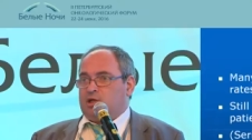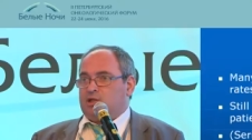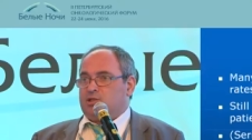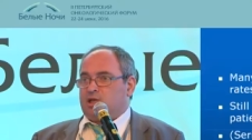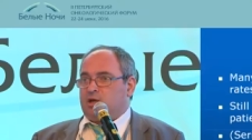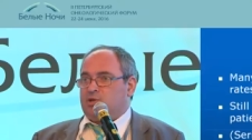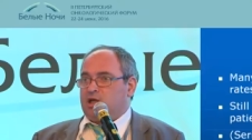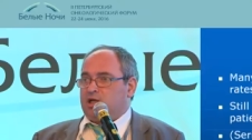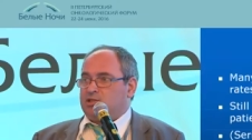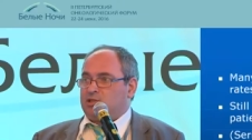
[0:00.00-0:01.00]
in some
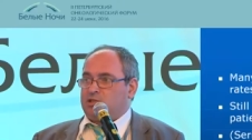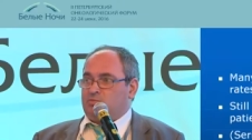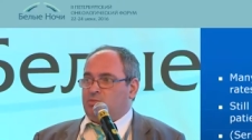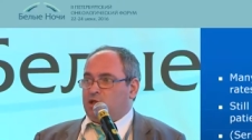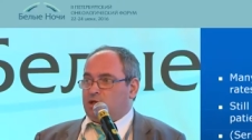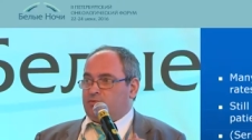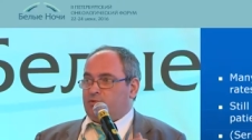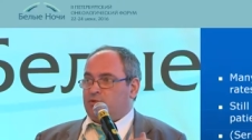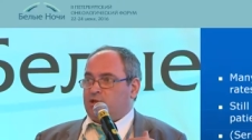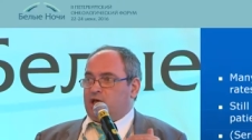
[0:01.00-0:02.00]
cases,
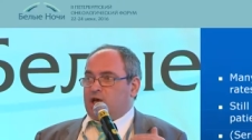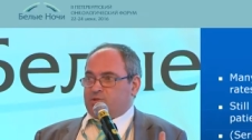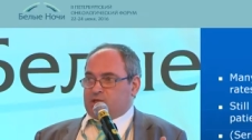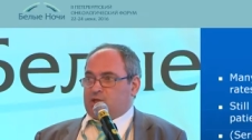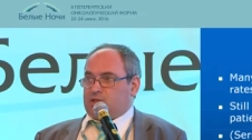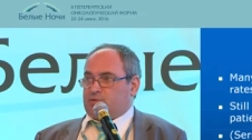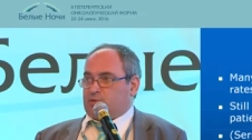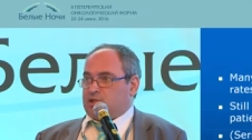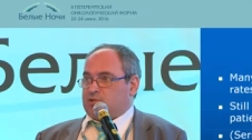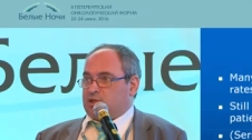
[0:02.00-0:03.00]
meaningful abstinence
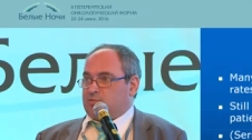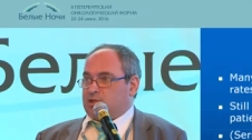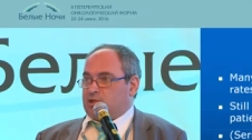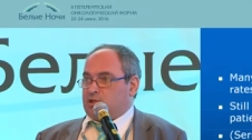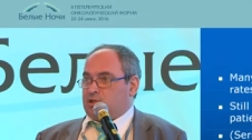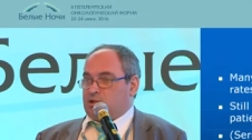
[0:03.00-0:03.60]
from the treatment,